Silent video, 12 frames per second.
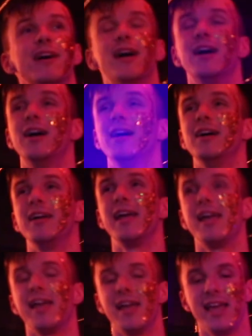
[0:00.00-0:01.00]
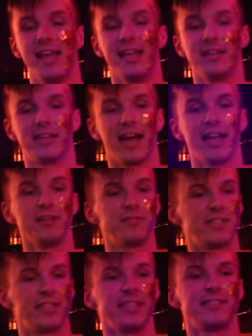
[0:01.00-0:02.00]
And kind
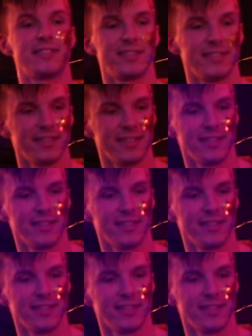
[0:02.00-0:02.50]
of since